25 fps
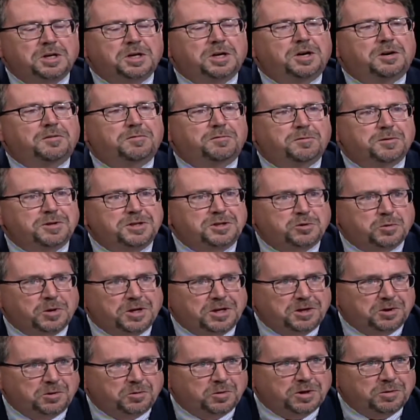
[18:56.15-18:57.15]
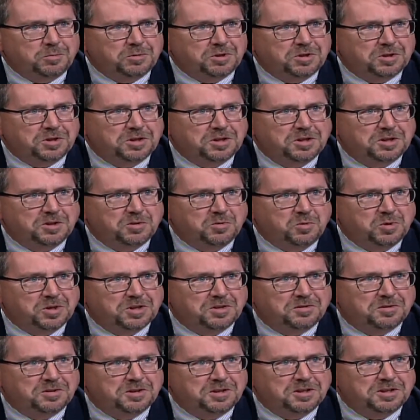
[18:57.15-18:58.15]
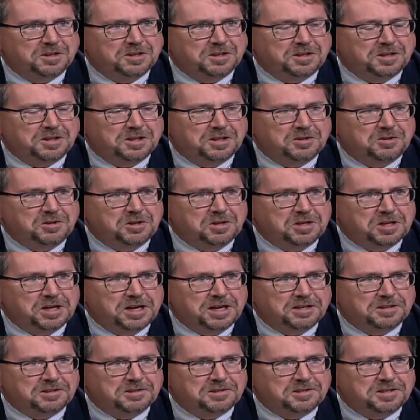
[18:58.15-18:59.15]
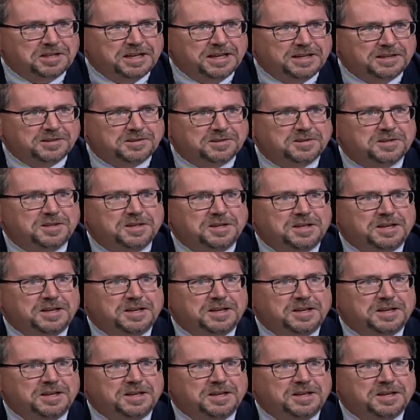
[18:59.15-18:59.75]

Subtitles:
a free trade agreement with the United States,